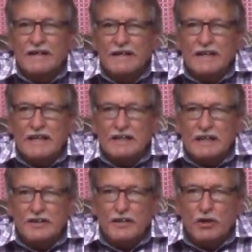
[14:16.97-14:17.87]
in,
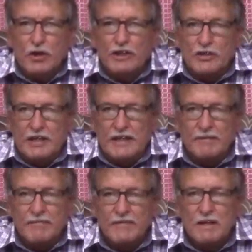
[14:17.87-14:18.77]
in theology,